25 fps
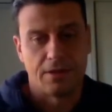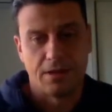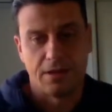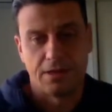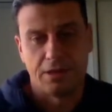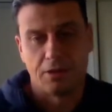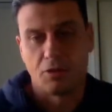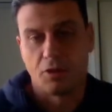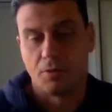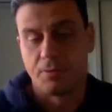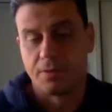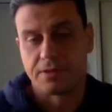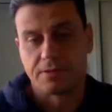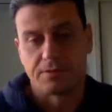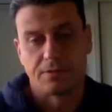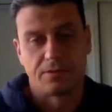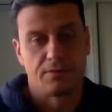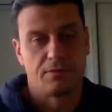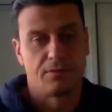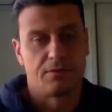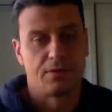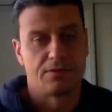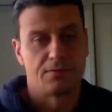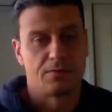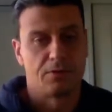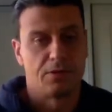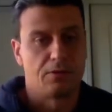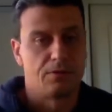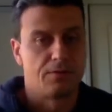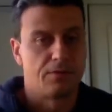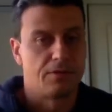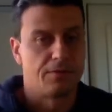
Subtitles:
comments as well